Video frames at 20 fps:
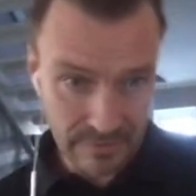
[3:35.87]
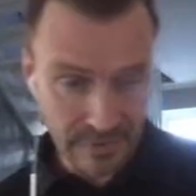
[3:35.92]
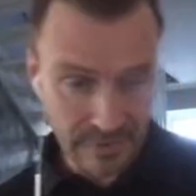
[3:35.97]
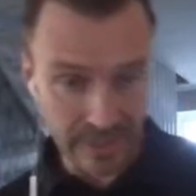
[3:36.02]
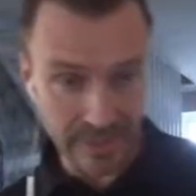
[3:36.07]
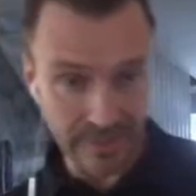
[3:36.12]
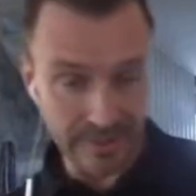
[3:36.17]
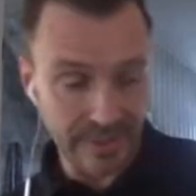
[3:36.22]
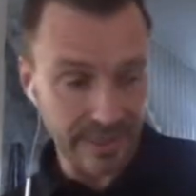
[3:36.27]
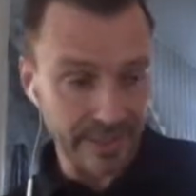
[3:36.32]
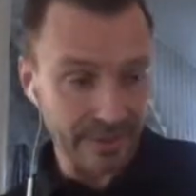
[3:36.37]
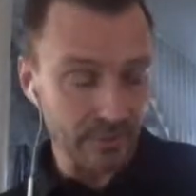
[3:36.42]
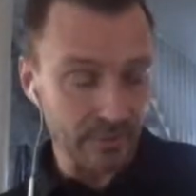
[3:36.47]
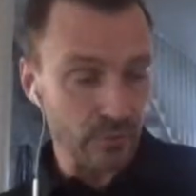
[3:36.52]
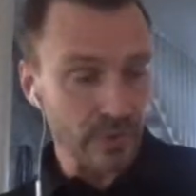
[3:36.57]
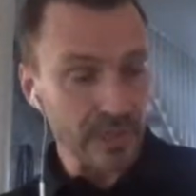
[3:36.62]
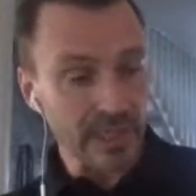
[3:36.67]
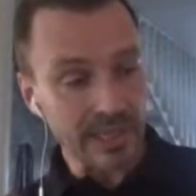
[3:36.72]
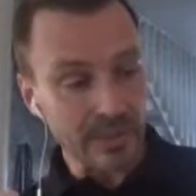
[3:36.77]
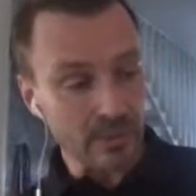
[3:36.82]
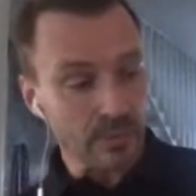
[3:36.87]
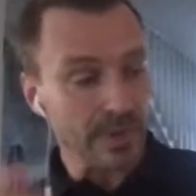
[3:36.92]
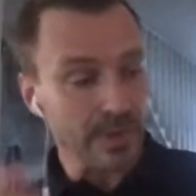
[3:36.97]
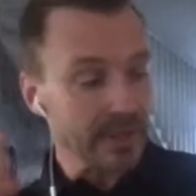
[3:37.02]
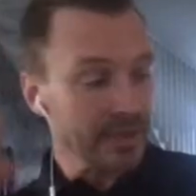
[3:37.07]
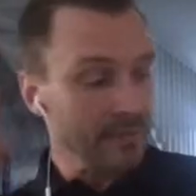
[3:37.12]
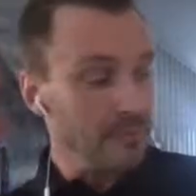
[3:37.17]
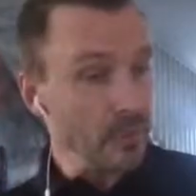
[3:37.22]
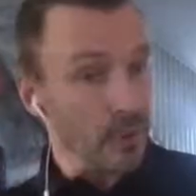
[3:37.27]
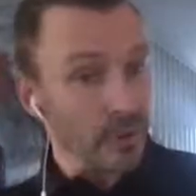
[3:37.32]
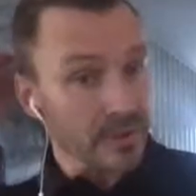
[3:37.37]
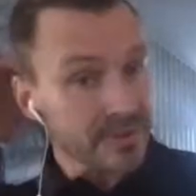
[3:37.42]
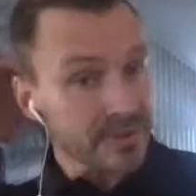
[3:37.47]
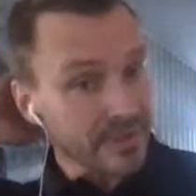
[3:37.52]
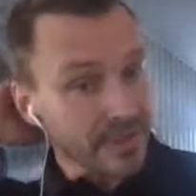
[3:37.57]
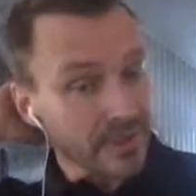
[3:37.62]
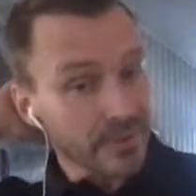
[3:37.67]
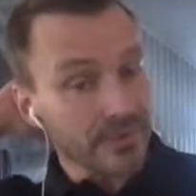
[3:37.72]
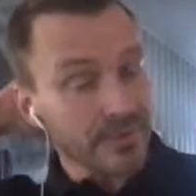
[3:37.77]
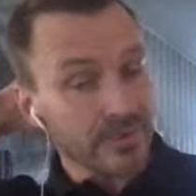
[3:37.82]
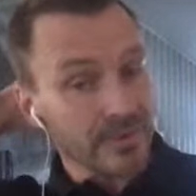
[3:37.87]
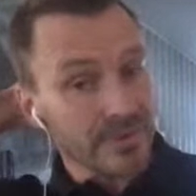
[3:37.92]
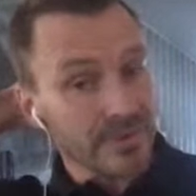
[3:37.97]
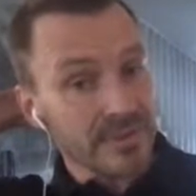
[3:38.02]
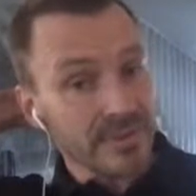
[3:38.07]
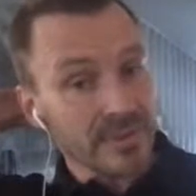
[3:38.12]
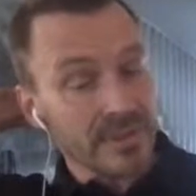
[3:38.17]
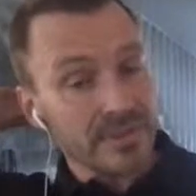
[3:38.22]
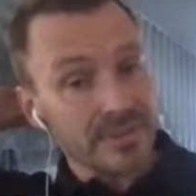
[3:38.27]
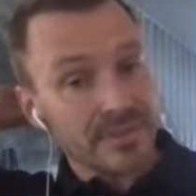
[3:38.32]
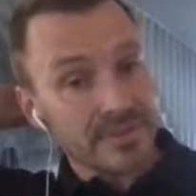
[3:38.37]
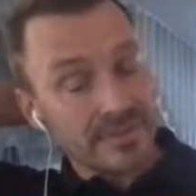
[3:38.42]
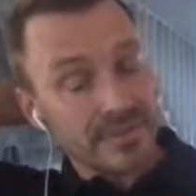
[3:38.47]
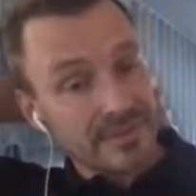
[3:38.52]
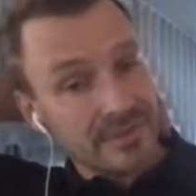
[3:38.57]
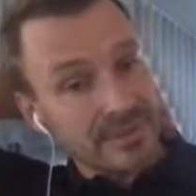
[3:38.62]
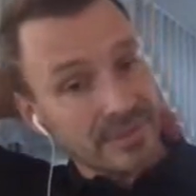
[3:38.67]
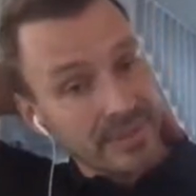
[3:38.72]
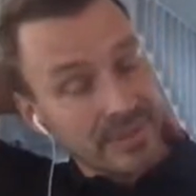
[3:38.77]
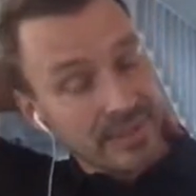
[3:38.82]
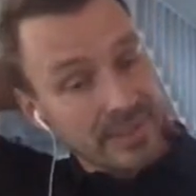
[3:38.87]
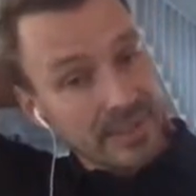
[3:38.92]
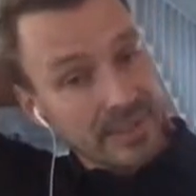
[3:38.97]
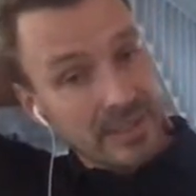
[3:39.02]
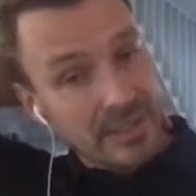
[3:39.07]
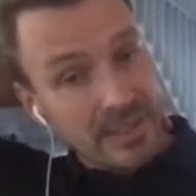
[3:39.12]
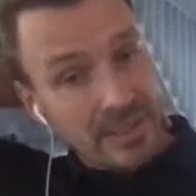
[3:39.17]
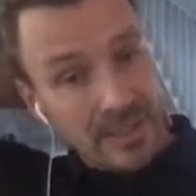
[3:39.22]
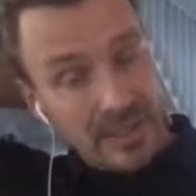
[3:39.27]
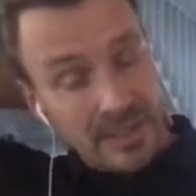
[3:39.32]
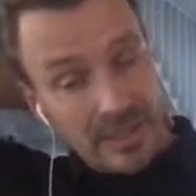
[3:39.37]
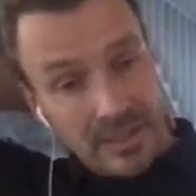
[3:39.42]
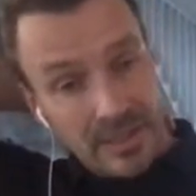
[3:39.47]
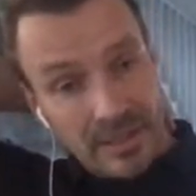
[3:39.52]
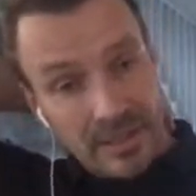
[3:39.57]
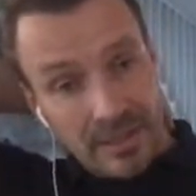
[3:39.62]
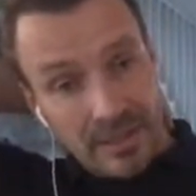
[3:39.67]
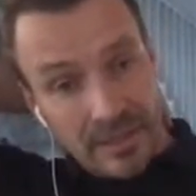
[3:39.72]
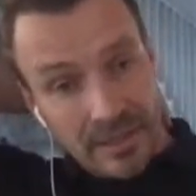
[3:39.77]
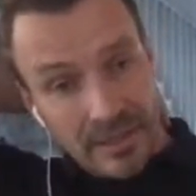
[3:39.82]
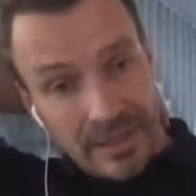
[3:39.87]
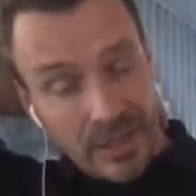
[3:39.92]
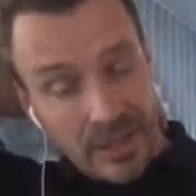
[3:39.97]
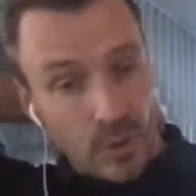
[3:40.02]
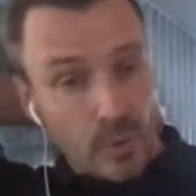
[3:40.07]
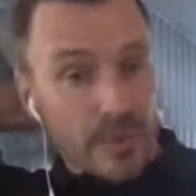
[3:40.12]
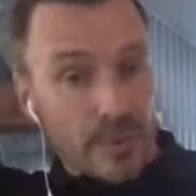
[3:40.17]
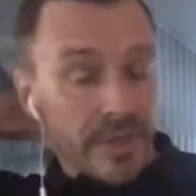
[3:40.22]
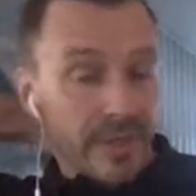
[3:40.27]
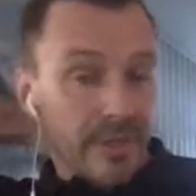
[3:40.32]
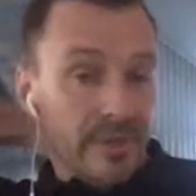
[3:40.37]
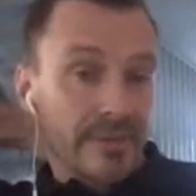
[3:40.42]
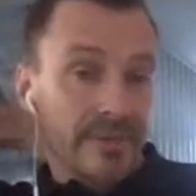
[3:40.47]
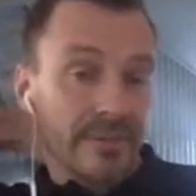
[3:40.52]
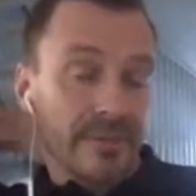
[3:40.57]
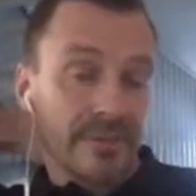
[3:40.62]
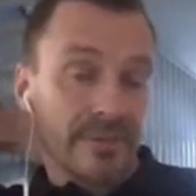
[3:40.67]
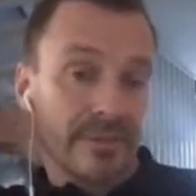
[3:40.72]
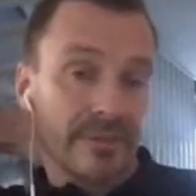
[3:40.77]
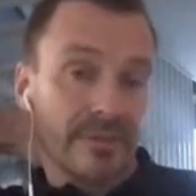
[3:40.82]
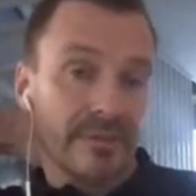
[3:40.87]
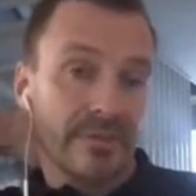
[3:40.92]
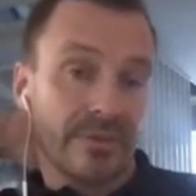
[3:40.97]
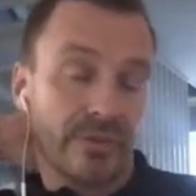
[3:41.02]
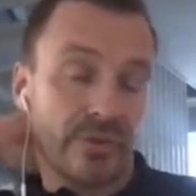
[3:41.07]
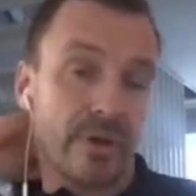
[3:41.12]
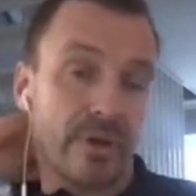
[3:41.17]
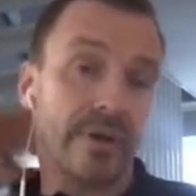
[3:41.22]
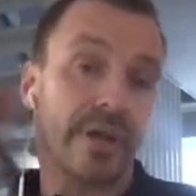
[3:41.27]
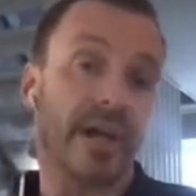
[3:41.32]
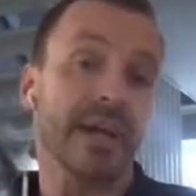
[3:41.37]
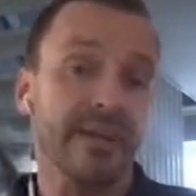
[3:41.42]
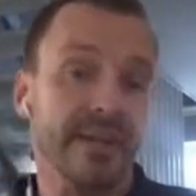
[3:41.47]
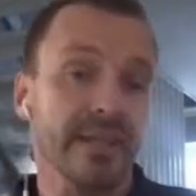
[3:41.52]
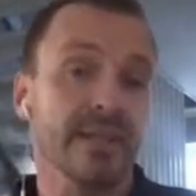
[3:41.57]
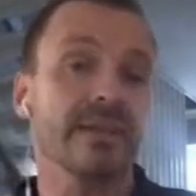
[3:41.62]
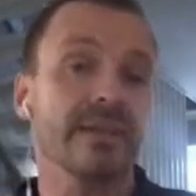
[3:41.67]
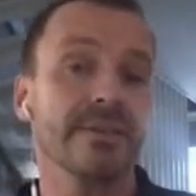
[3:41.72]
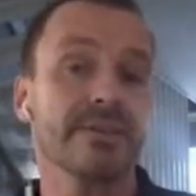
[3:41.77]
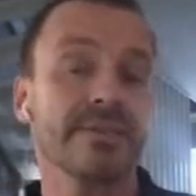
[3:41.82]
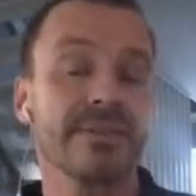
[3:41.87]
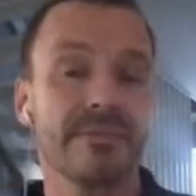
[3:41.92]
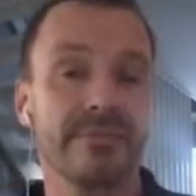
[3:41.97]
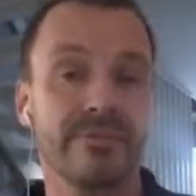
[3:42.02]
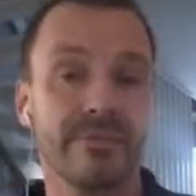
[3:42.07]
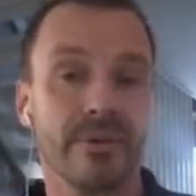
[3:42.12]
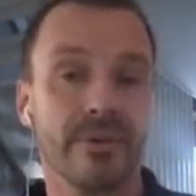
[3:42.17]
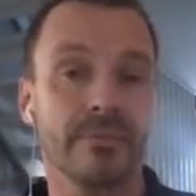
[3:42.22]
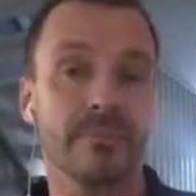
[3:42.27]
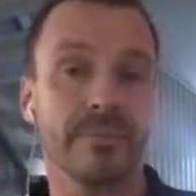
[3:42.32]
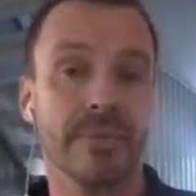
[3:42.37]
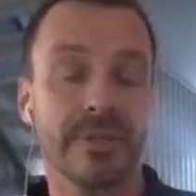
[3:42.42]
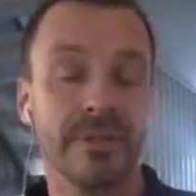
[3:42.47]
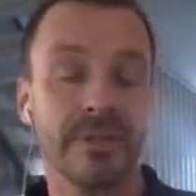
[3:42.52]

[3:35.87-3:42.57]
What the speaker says: And really what it boils down to is this: how we turn ideas from